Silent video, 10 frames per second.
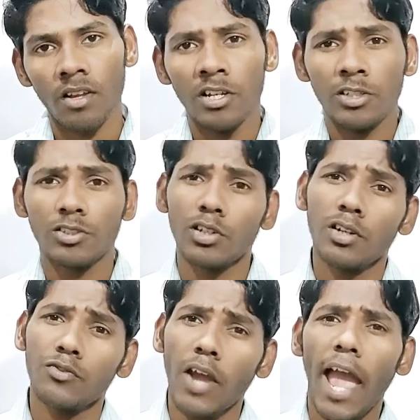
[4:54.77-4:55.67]

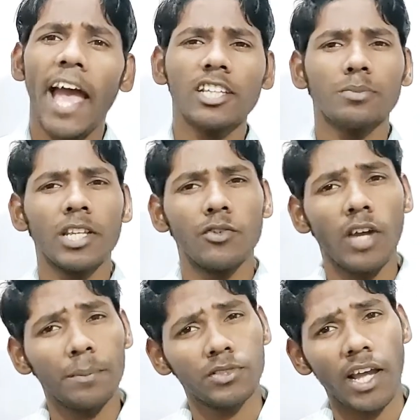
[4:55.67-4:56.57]
Surf as many
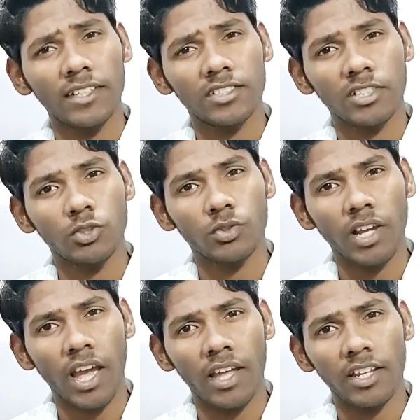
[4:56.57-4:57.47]
websites as you
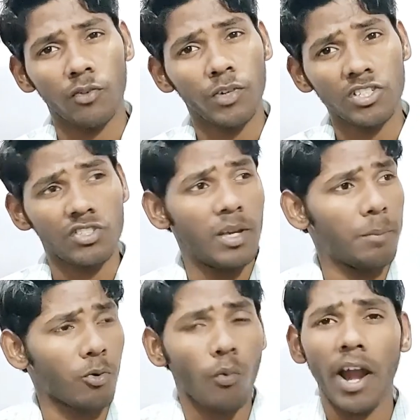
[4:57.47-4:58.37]
can in which they
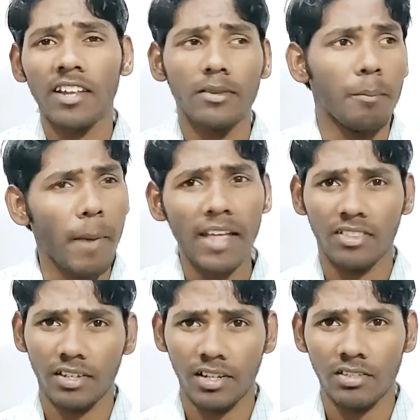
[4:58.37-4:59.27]
provide the
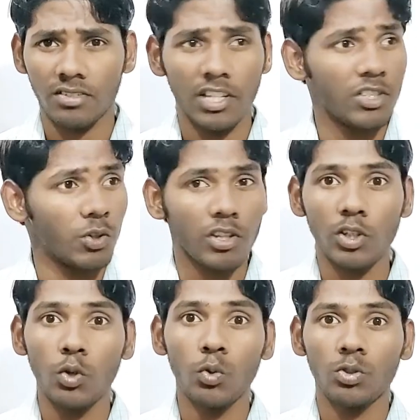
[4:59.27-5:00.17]
methods that you can
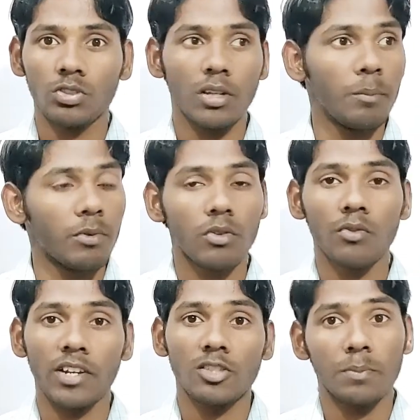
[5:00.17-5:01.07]
use to
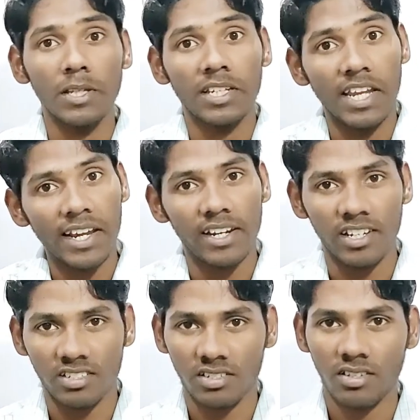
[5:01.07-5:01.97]
improve and speak
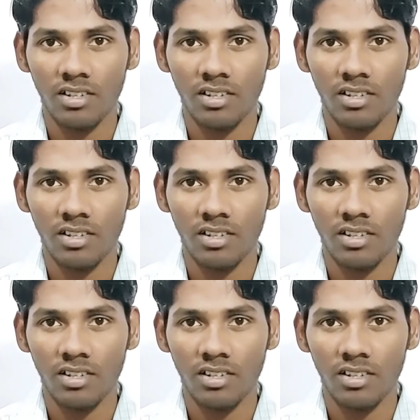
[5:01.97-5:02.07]
English.